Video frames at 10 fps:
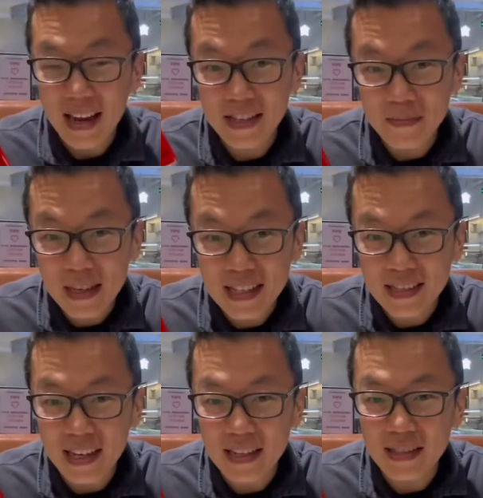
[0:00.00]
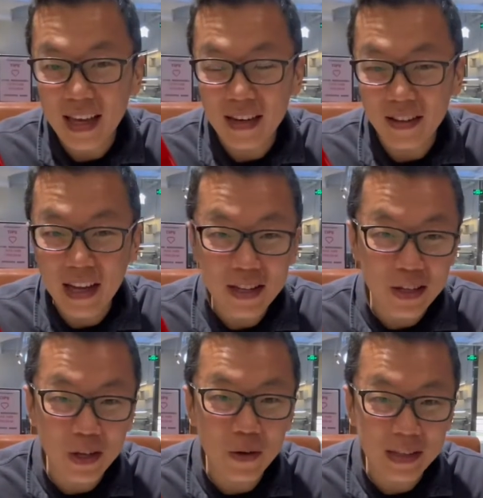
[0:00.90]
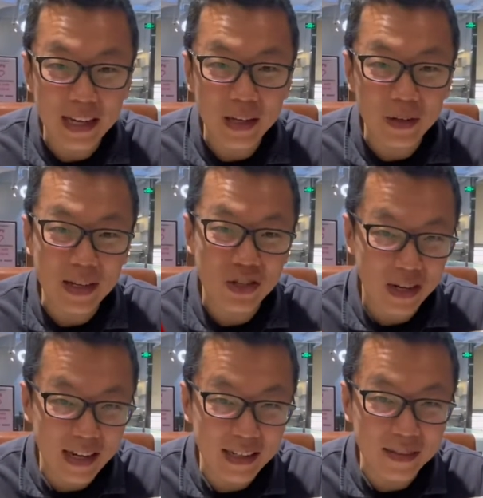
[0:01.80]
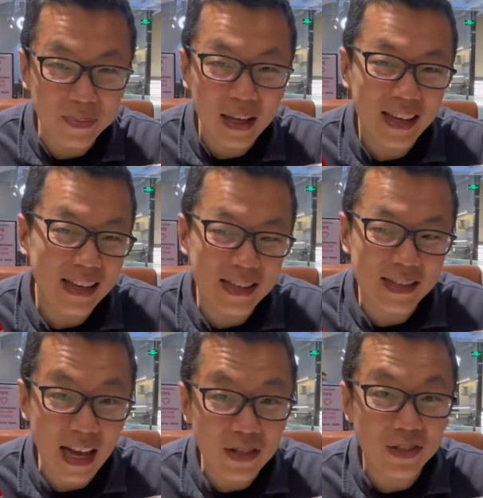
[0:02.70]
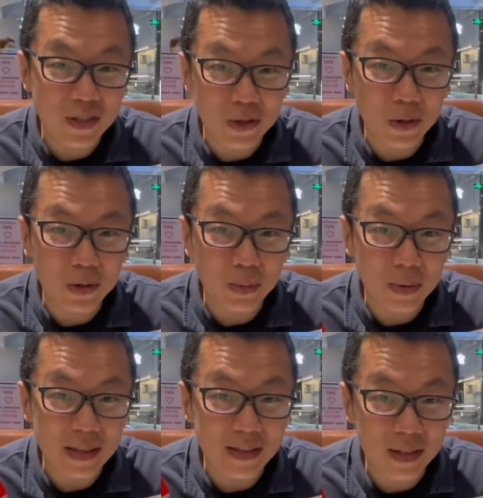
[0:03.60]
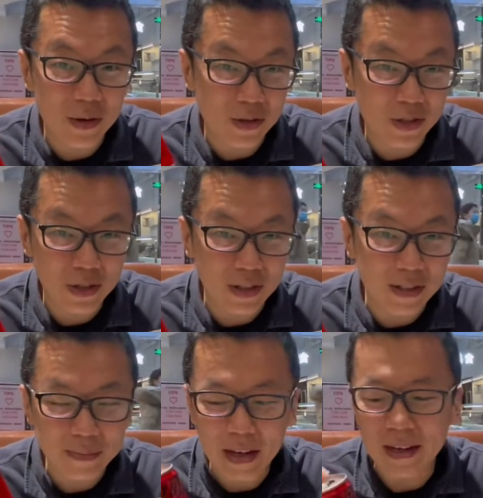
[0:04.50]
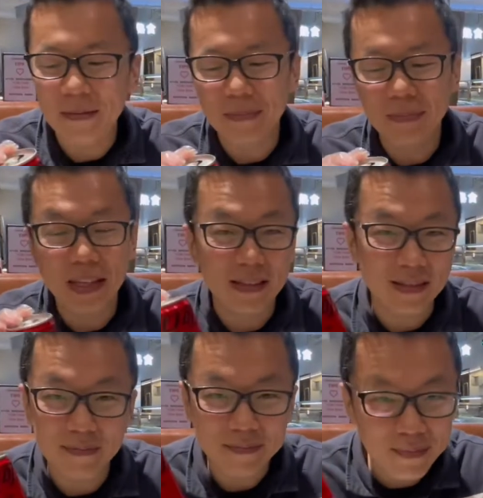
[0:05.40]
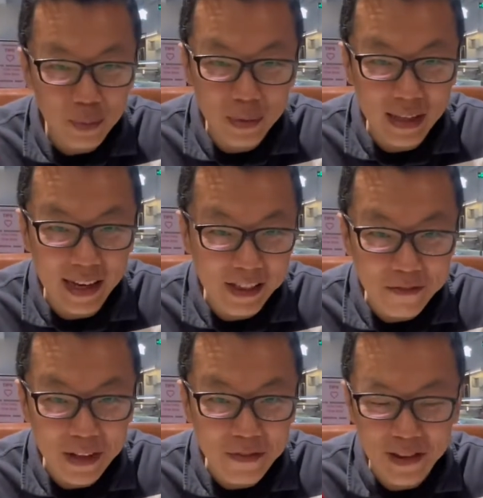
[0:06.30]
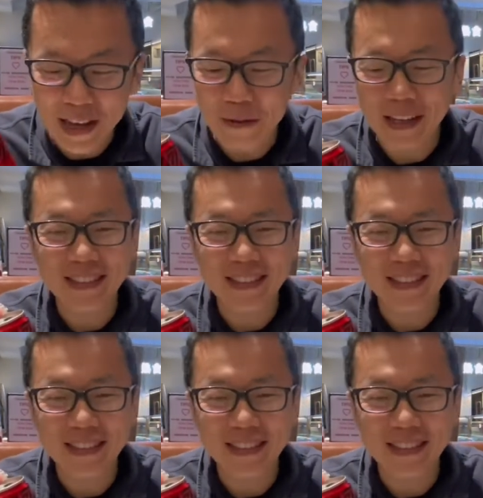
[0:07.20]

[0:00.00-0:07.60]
it's mini size. And a lot of the Coke now in China is actually sold with zero sugar because we like the flavor that way.